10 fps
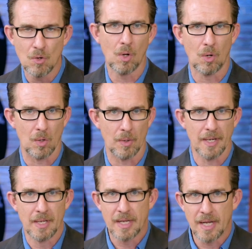on
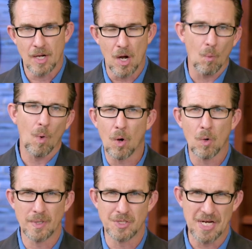in our
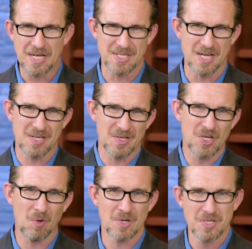walk with Jesus. And
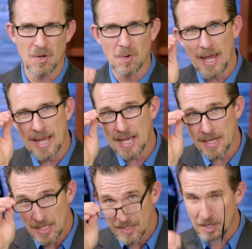so we're so glad
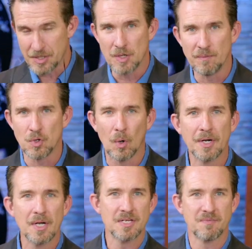that you've
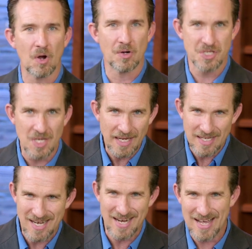joined us for our study
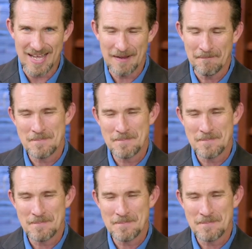today.